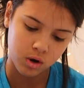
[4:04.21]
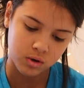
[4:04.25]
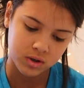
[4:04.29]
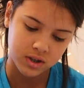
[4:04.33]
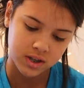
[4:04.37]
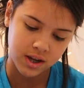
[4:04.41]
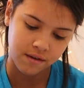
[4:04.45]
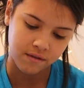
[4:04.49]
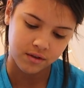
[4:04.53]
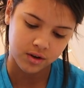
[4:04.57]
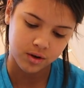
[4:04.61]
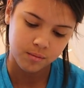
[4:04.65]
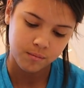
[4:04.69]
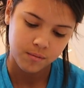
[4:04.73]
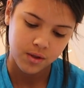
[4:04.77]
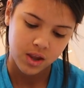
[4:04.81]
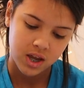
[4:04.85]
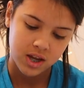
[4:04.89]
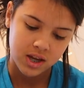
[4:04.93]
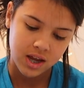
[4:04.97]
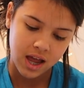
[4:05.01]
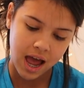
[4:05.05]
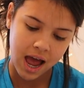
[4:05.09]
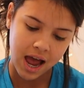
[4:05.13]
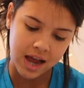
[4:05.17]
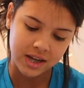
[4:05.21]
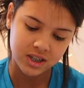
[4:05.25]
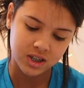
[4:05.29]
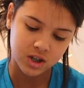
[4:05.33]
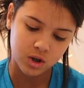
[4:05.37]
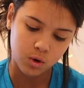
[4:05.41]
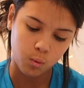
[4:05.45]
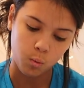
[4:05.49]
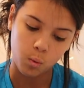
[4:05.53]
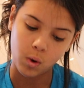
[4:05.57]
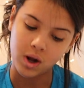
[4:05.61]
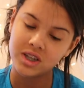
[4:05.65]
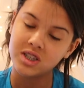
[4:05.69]
07
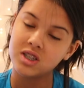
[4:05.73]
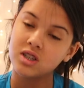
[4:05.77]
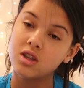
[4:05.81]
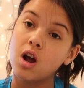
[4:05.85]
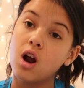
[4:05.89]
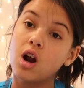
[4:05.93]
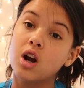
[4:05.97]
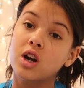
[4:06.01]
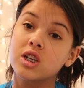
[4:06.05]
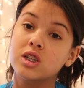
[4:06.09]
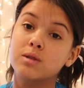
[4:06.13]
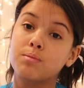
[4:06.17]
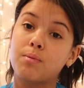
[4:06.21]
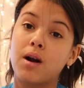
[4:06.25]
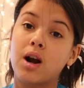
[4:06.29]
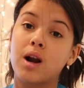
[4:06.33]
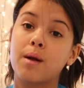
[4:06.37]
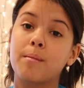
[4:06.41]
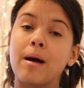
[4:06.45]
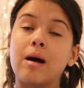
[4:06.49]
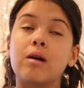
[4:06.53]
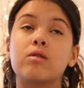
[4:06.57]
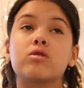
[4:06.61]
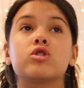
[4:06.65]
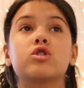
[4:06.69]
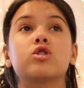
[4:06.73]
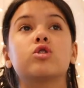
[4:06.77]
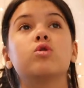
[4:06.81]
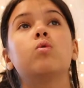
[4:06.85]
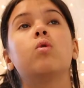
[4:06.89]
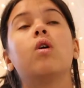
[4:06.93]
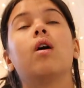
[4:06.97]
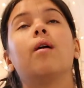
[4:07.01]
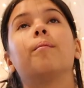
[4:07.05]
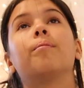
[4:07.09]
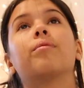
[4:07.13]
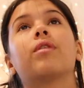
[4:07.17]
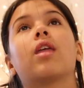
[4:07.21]
asked, what's the hardest part about
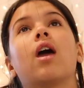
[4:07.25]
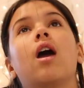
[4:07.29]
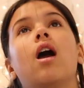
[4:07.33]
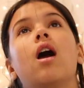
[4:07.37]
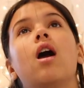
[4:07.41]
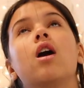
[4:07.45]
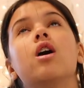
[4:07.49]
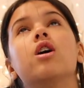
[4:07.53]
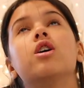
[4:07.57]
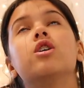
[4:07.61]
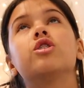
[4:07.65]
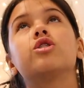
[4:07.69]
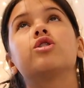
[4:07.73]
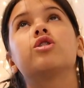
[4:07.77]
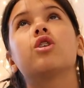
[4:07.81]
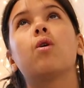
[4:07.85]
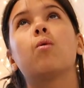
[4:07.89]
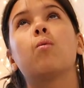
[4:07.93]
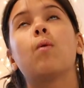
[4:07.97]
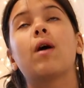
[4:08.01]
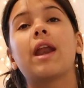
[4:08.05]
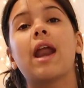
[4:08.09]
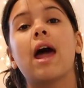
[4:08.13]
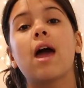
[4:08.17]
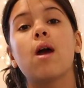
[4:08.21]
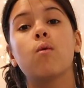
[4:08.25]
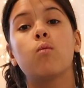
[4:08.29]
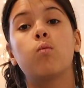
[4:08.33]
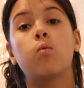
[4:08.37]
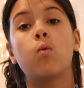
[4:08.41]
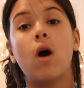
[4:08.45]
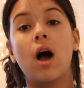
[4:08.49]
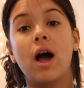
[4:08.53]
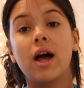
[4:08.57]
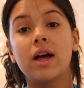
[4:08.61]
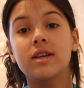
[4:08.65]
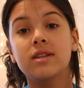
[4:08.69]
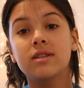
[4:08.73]
school? So when I
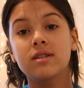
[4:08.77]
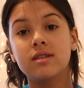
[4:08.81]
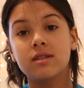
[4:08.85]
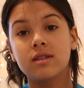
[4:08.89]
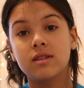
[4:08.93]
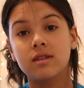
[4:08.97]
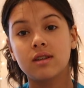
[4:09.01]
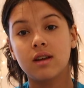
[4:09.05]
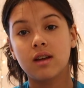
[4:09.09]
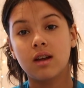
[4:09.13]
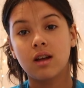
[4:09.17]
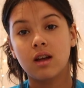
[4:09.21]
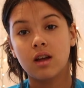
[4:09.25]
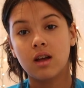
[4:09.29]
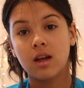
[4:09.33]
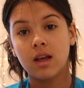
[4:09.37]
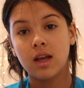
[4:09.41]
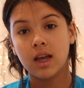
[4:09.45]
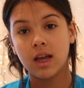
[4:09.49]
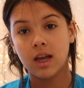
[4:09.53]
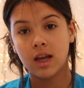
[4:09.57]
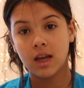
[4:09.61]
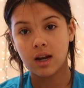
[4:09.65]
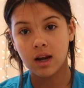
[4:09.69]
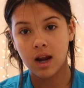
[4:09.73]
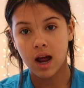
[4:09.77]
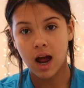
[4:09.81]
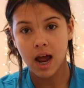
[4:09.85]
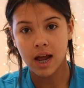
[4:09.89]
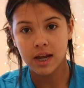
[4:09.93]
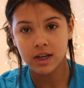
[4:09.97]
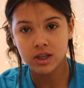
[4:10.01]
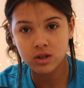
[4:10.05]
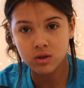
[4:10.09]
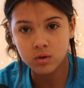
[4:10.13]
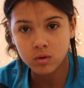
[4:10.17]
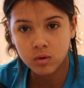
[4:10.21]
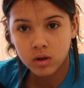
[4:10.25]
was in
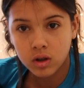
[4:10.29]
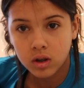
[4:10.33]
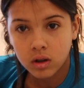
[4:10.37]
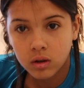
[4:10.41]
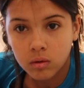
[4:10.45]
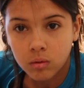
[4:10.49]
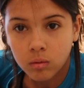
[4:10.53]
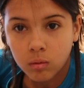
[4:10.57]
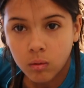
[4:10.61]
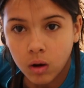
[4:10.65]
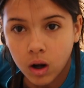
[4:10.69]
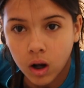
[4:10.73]
high school,